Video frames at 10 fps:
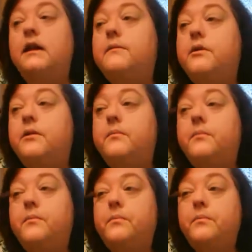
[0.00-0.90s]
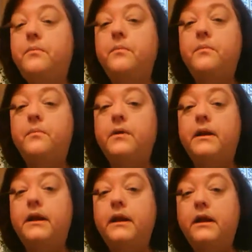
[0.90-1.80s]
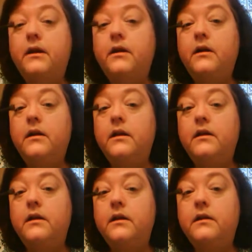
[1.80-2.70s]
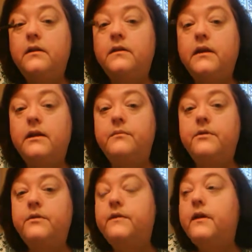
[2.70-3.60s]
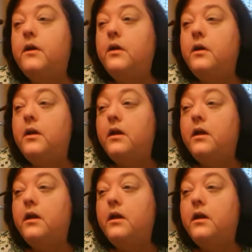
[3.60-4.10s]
and I'm going to put it here, just kind of push it there.